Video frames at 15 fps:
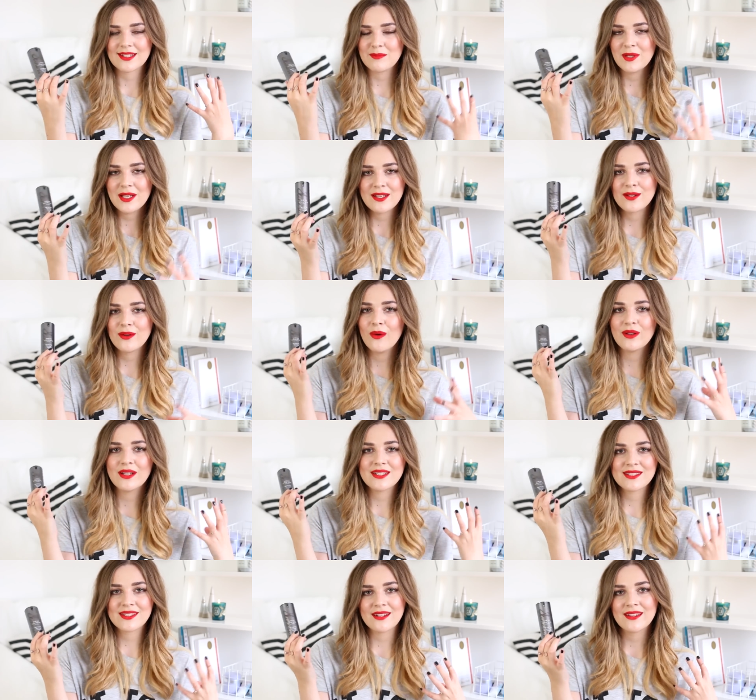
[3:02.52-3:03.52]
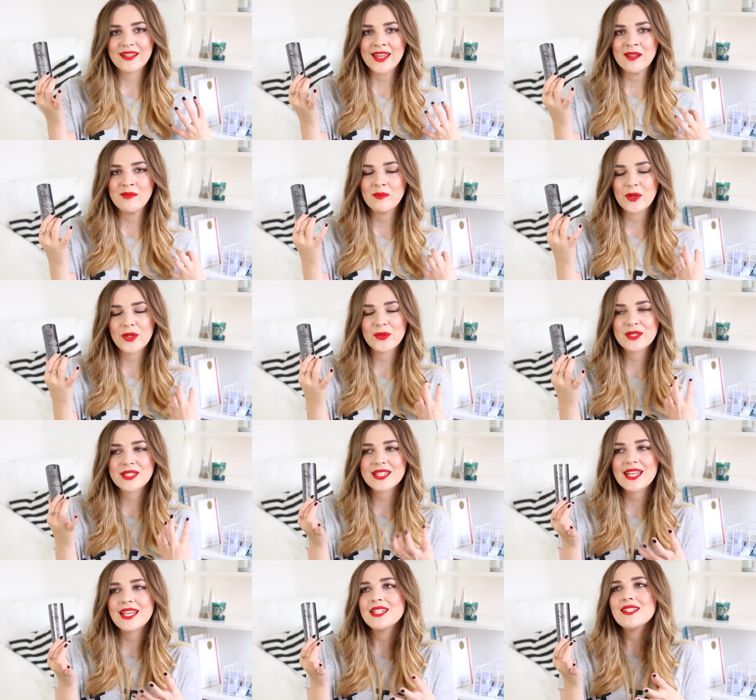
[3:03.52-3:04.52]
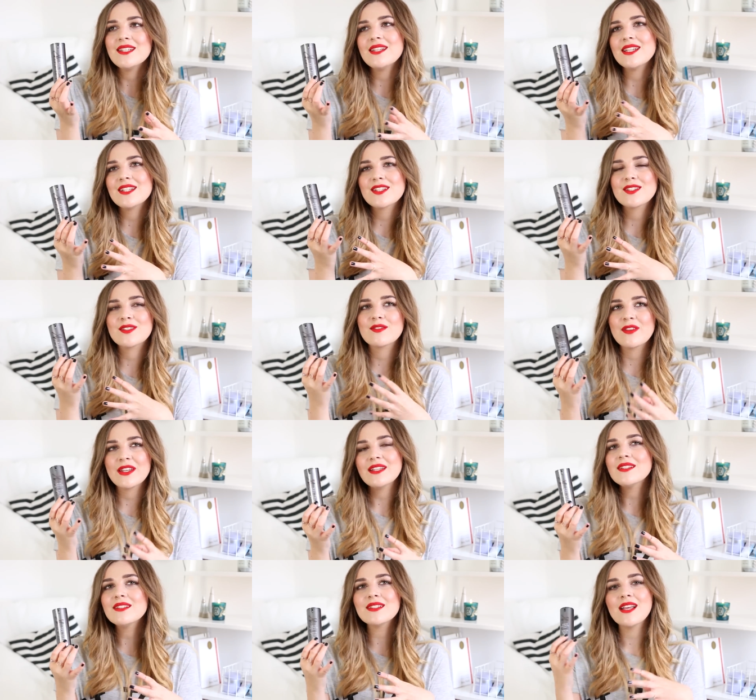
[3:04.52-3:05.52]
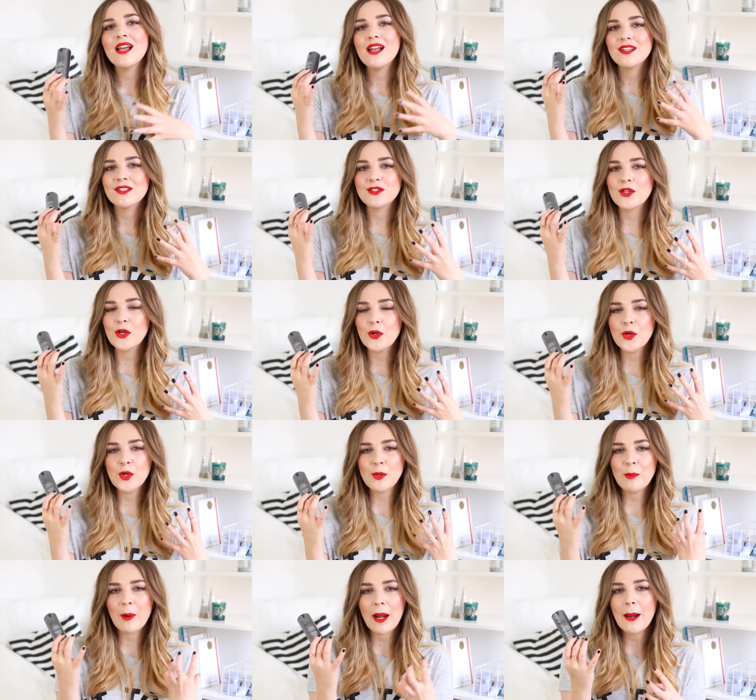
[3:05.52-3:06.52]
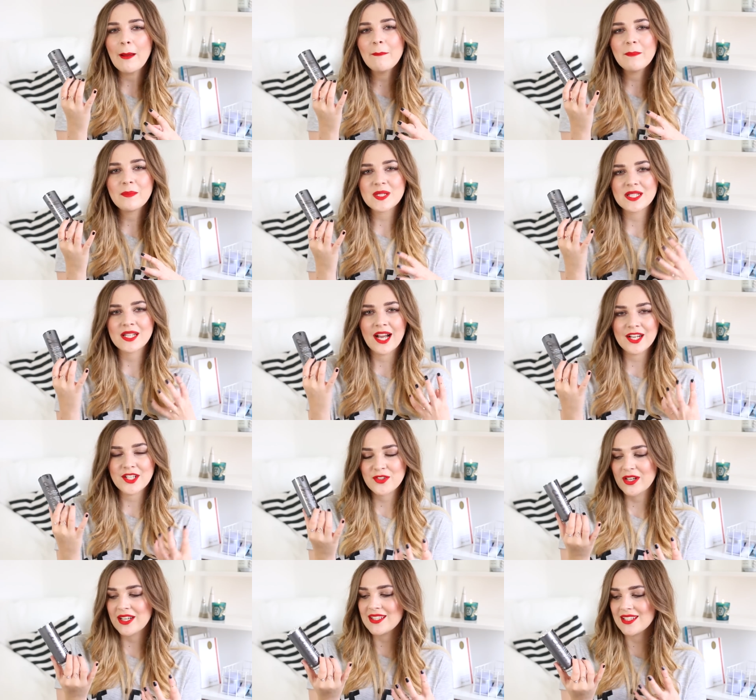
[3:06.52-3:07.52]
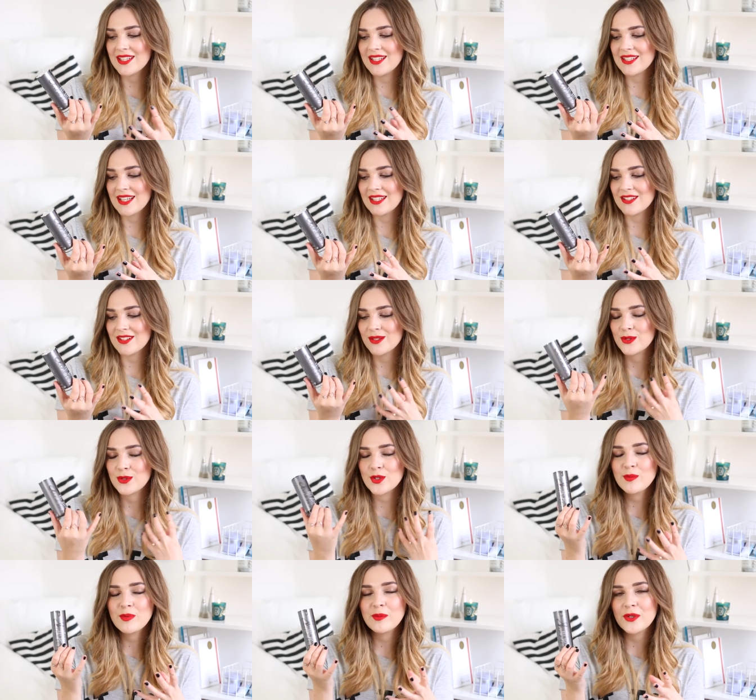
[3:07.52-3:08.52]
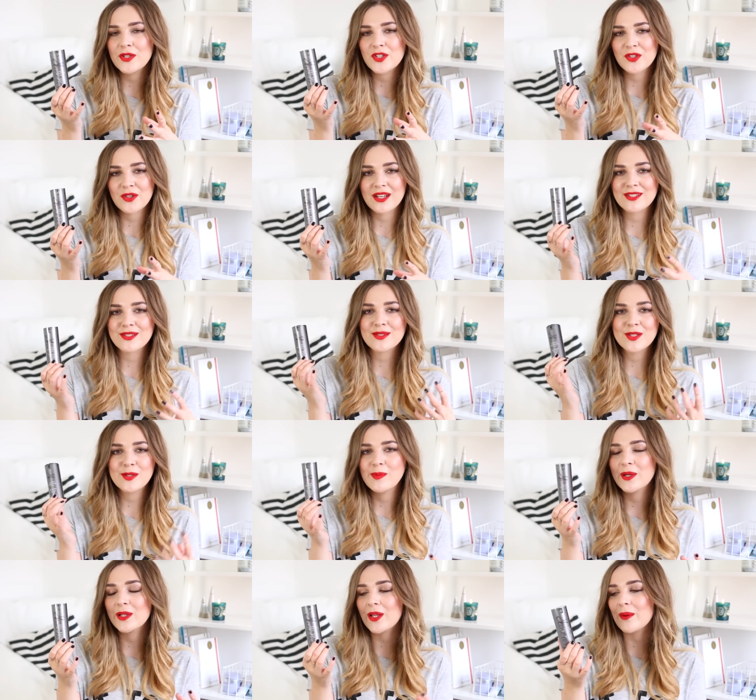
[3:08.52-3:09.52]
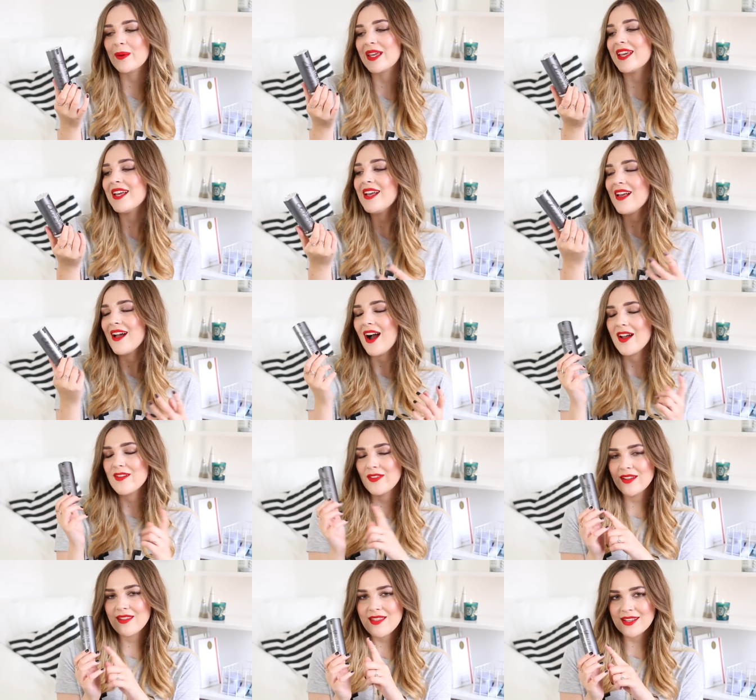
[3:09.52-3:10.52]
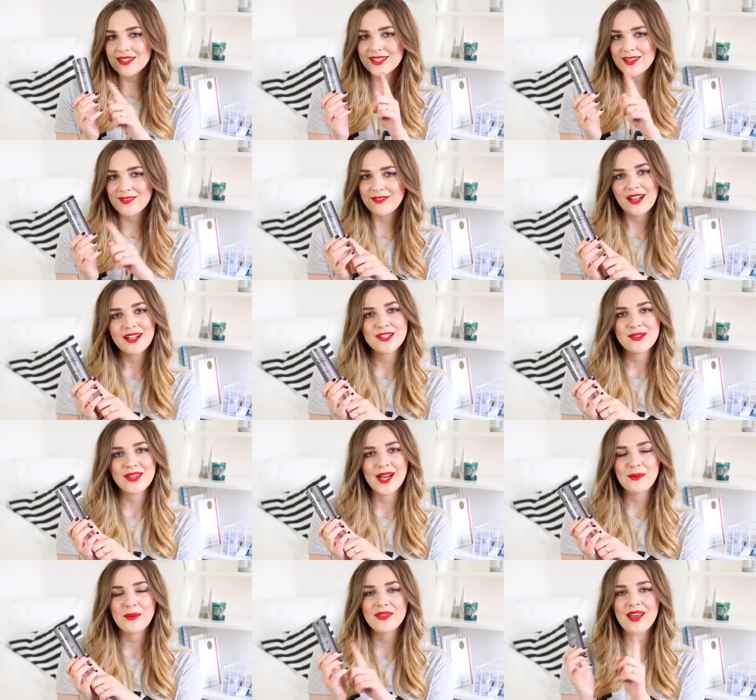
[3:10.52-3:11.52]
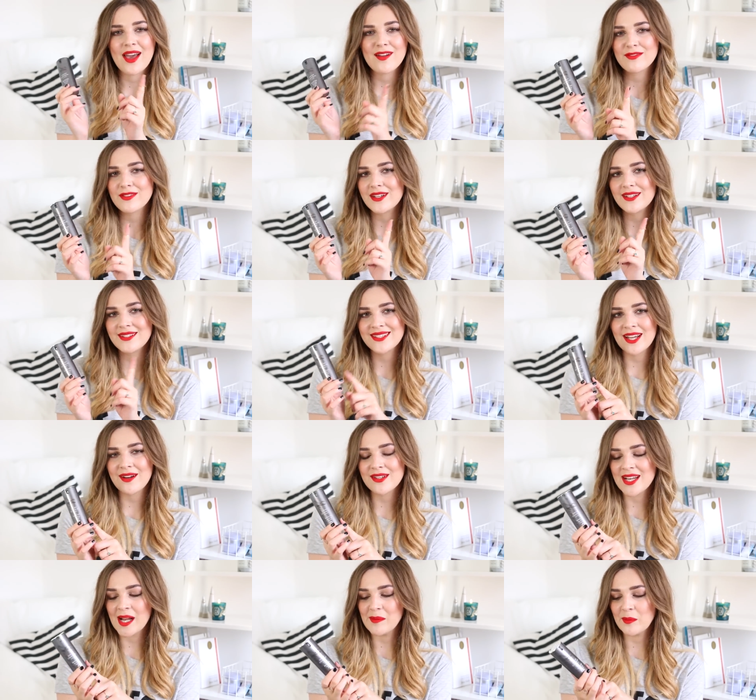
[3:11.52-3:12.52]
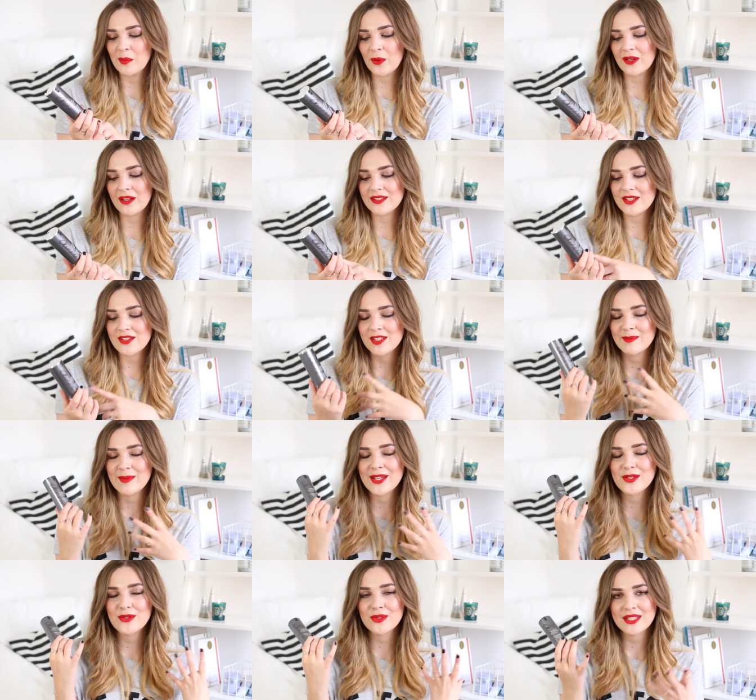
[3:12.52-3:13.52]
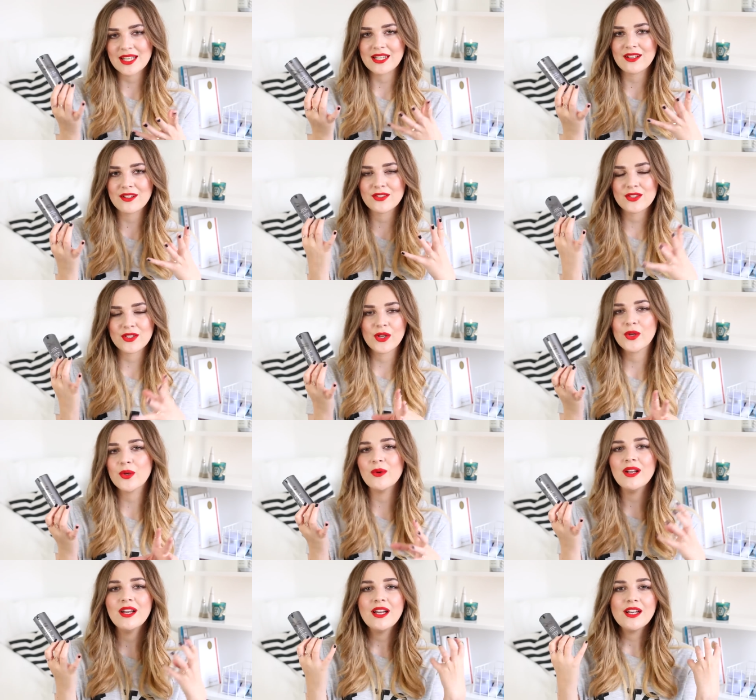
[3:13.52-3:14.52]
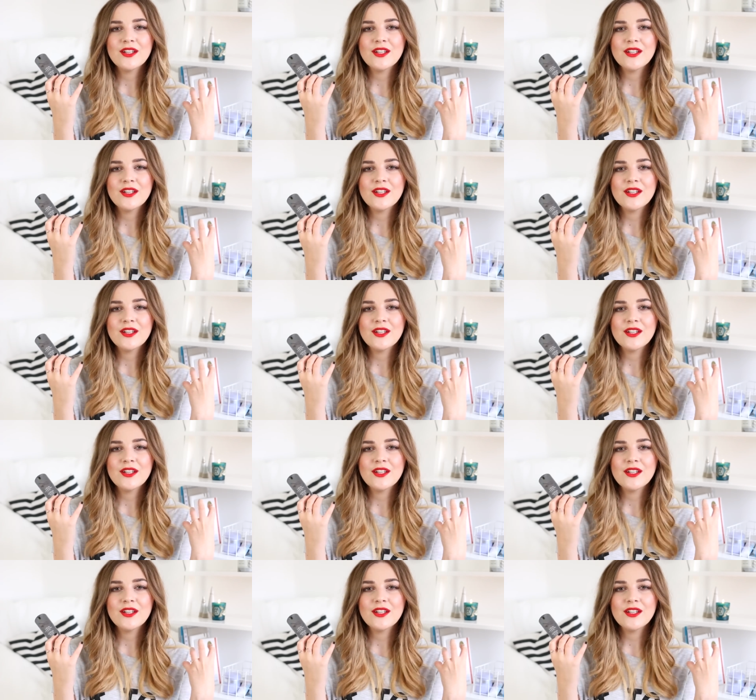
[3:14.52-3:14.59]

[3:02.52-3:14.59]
it's completely gone, it's sunk in, but your skin, it just feels so plumped and hydrated and just super moisturised, super glowy. I find that that's the effect you get with every Sarah Chapman product. It just makes your skin look so